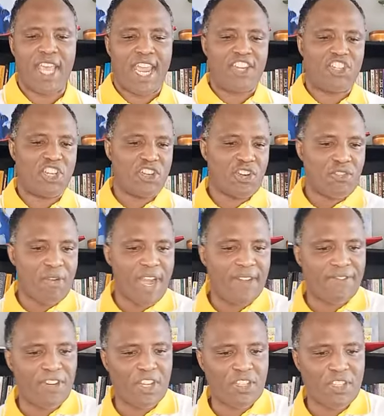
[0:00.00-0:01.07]
Ancient
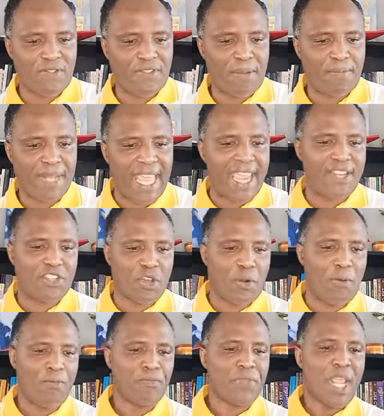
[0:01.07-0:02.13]
Greek philosopher
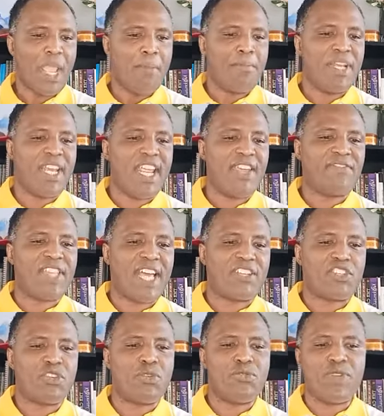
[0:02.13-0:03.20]
Plato believed
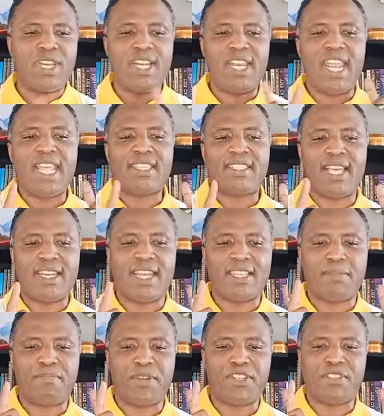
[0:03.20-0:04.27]
that to release
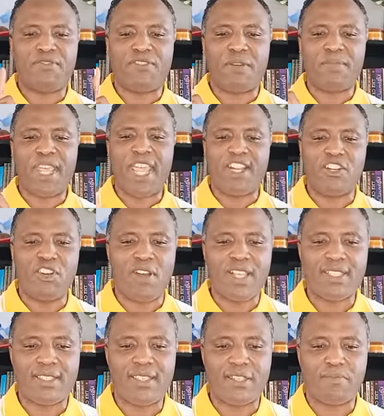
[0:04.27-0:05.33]
another person from
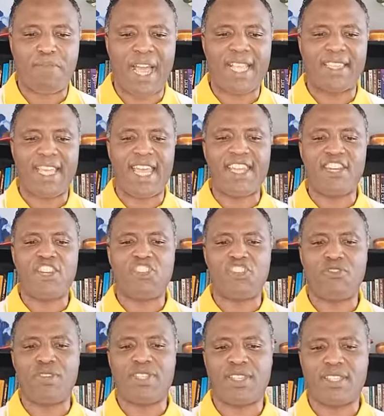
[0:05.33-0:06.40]
ignorance despite their
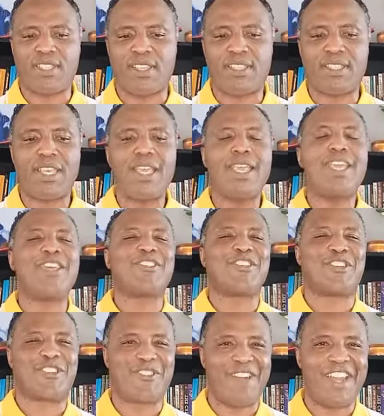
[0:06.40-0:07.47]
initial resistance is
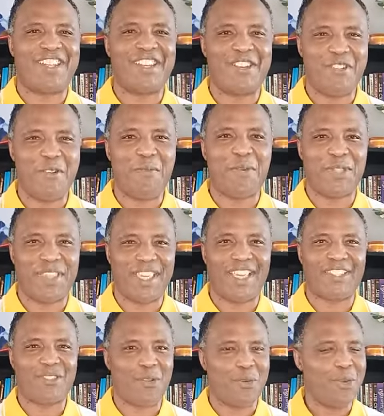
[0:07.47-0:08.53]
a great and noble thing.
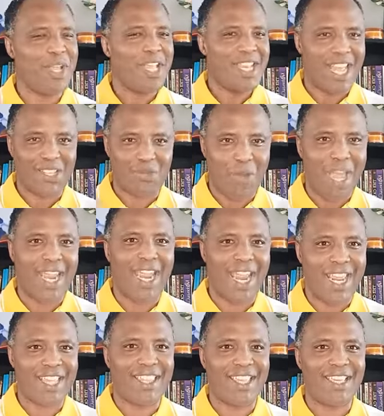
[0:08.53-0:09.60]
So that's why
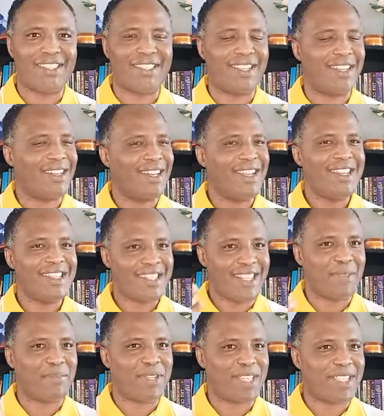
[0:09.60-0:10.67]
atheists and
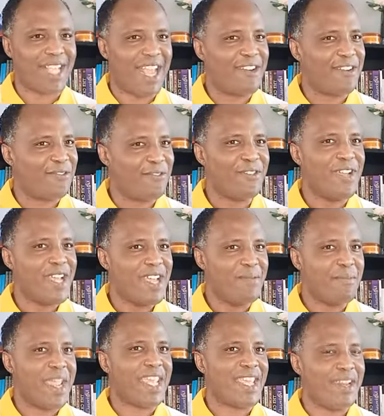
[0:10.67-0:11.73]
skeptics kind of
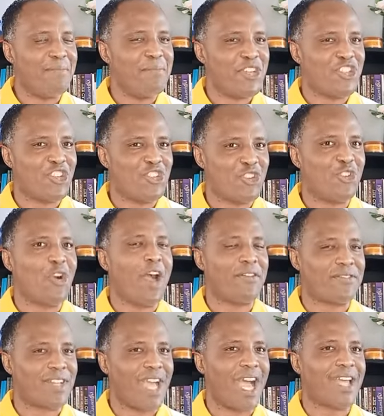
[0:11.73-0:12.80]
make it a mission to go
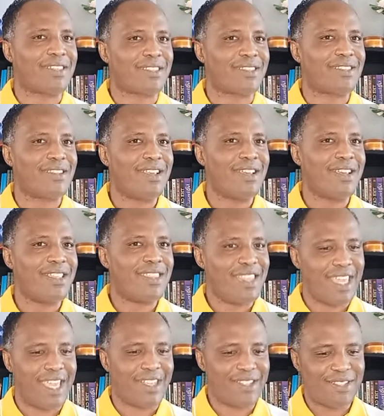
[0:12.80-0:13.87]
after us
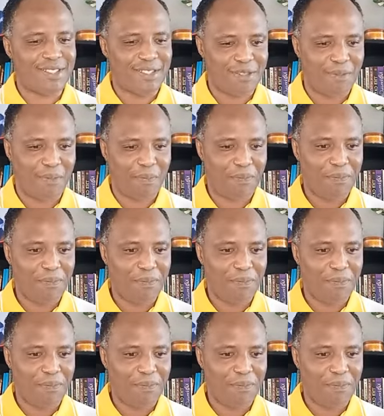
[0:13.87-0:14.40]
theists.